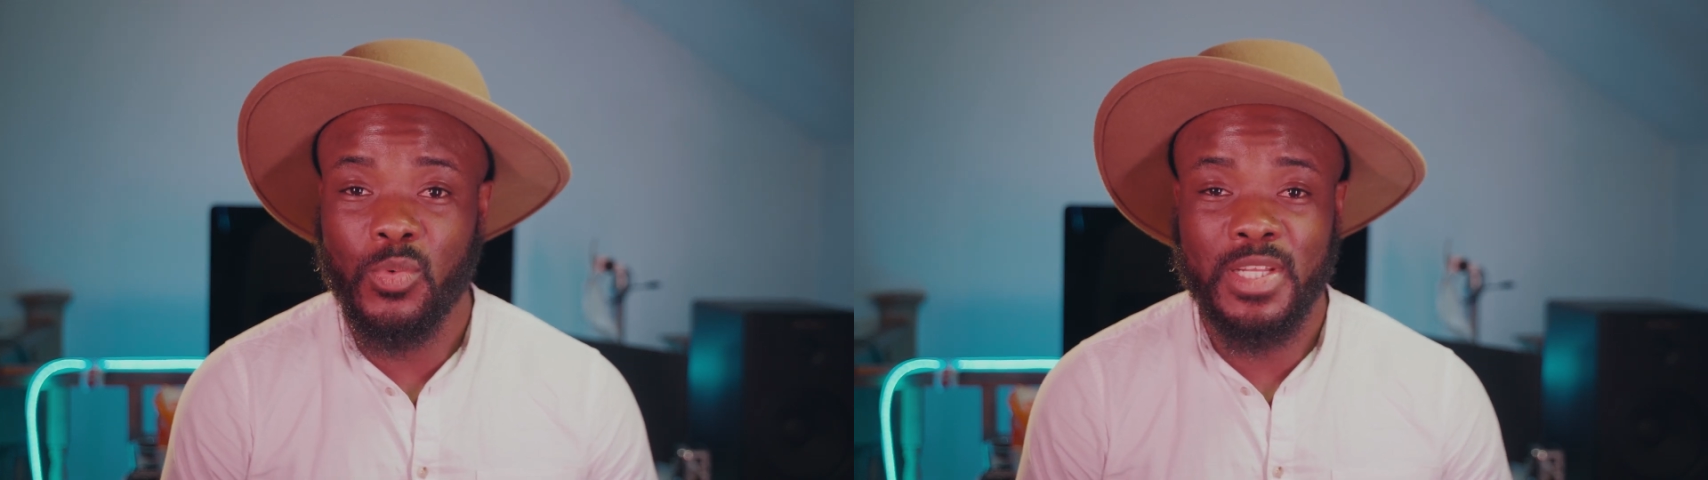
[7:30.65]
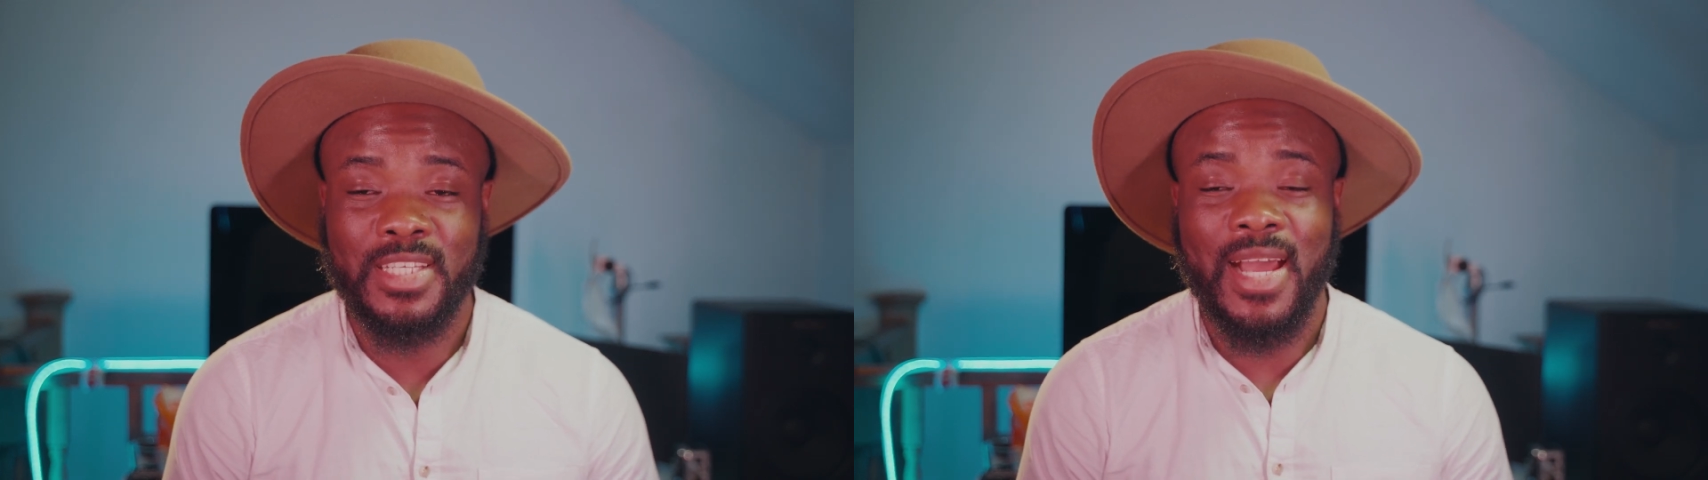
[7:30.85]

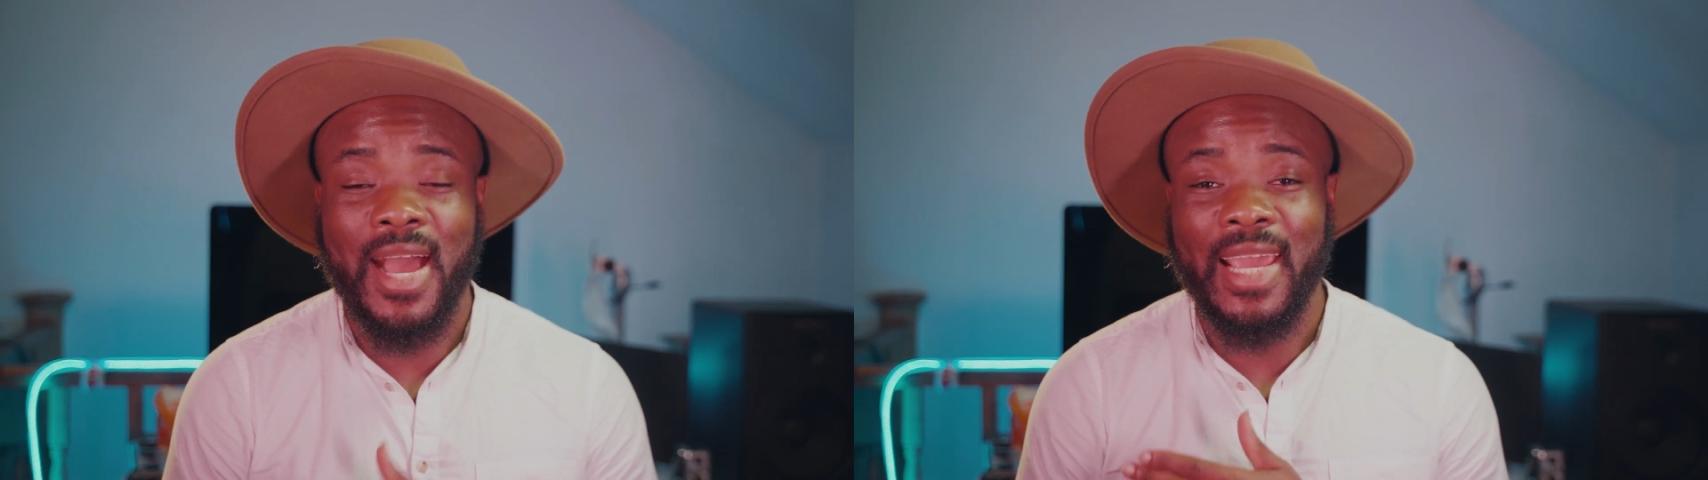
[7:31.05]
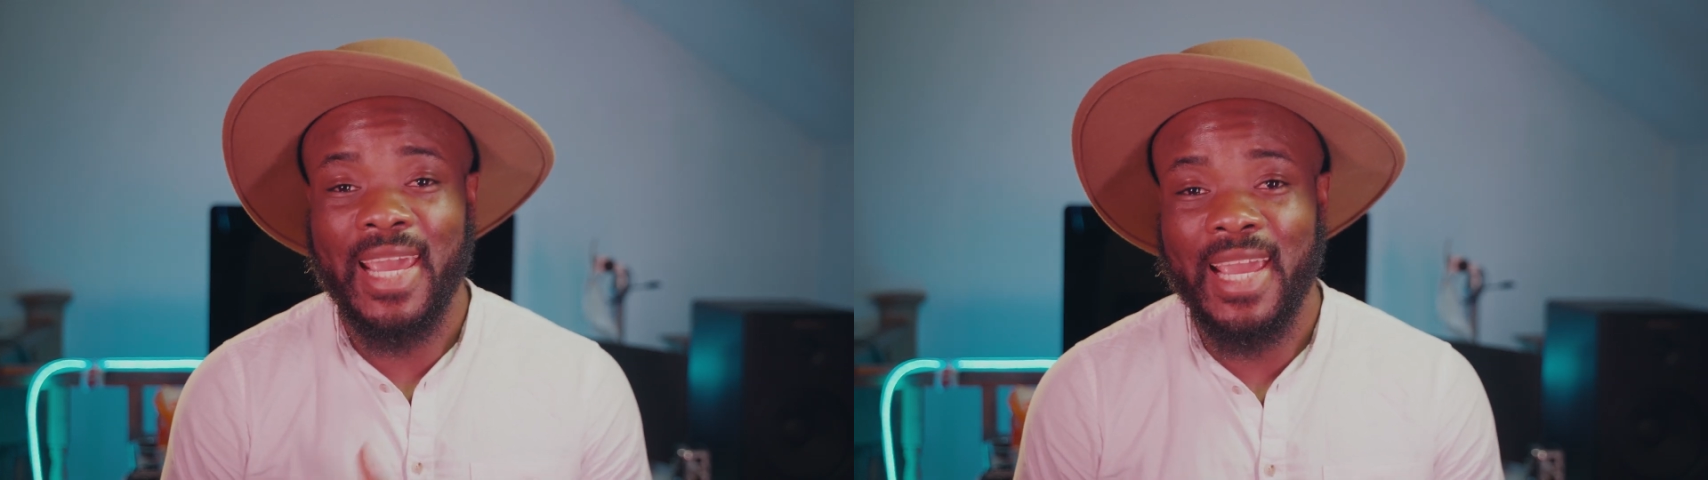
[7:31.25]
which
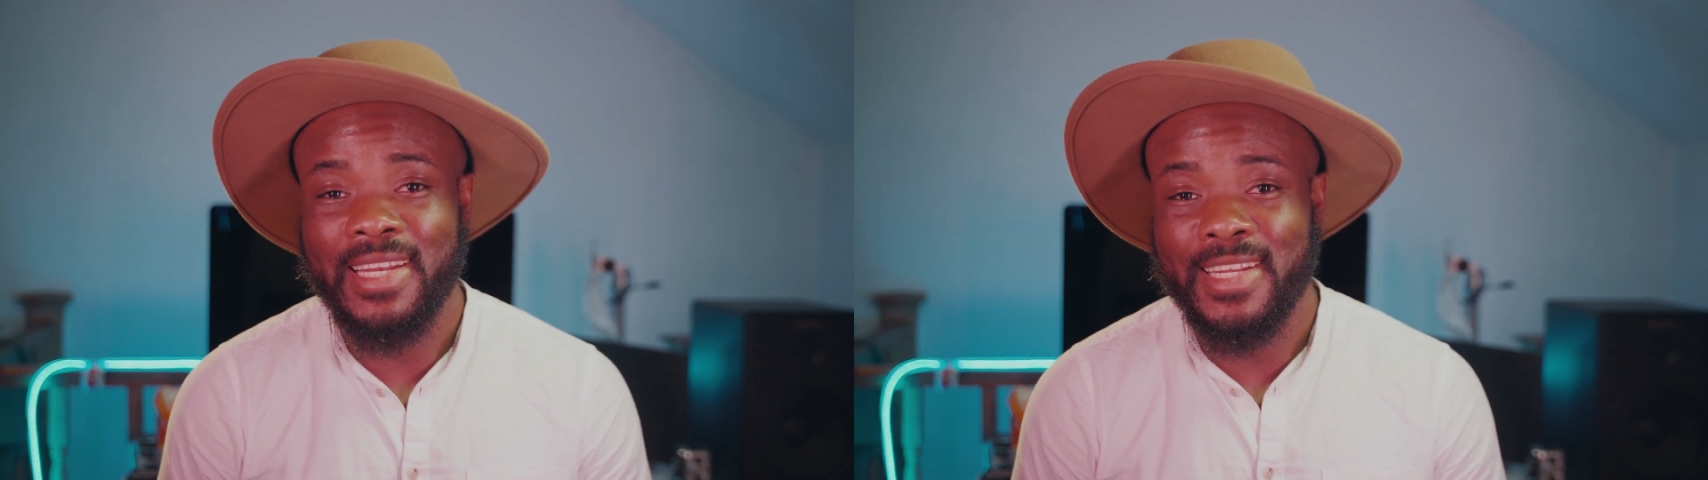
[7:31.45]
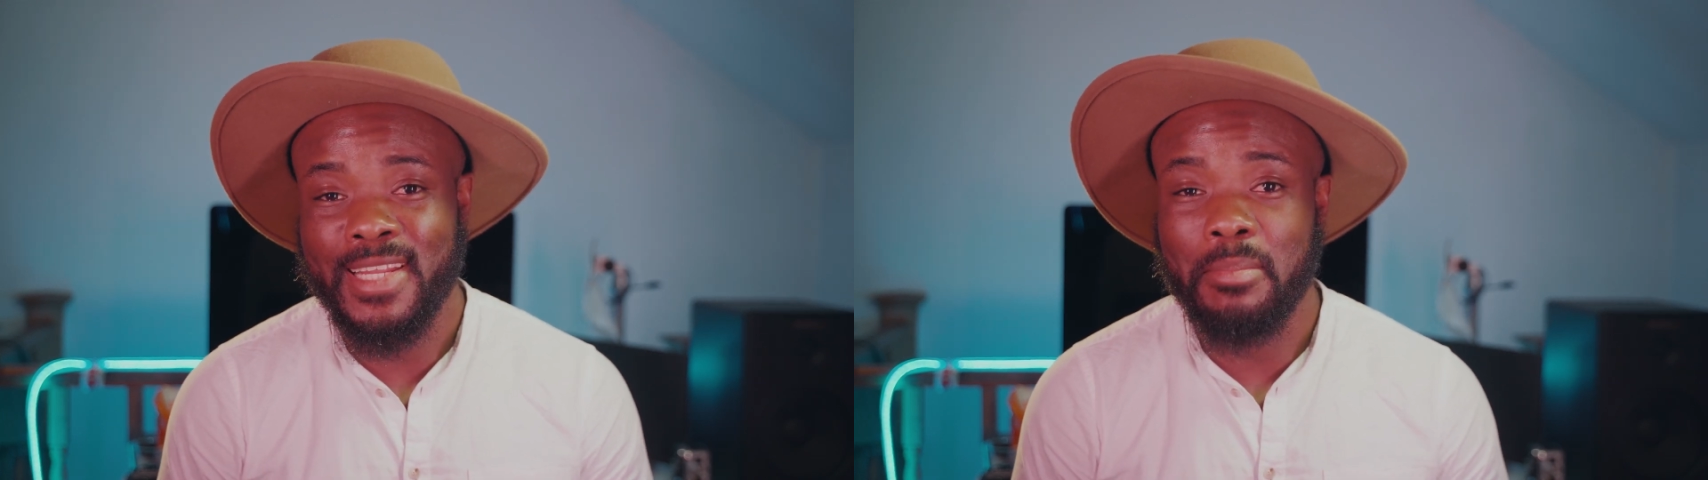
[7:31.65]
I
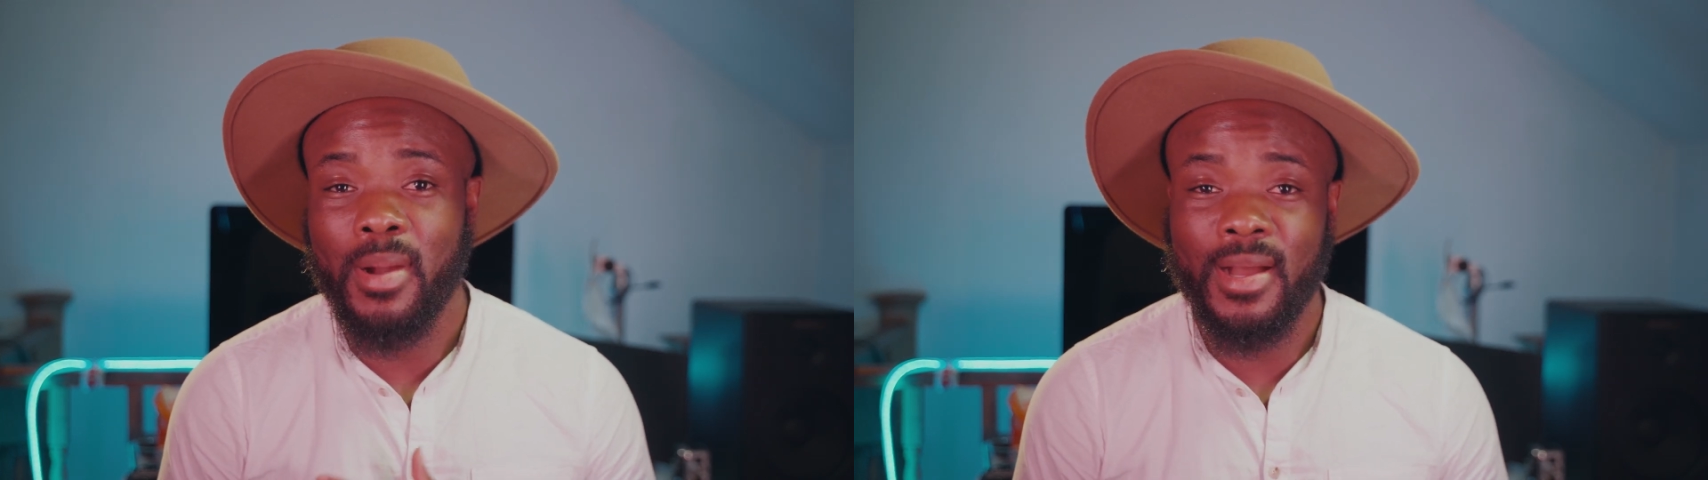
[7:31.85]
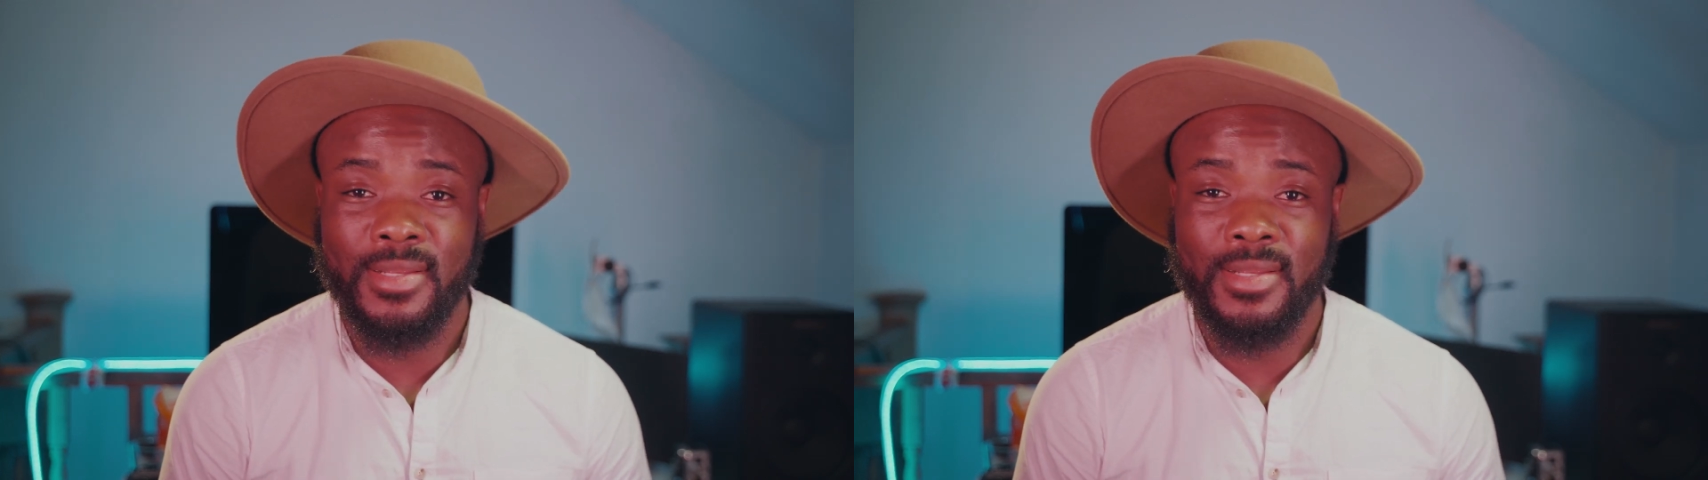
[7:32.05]
ended up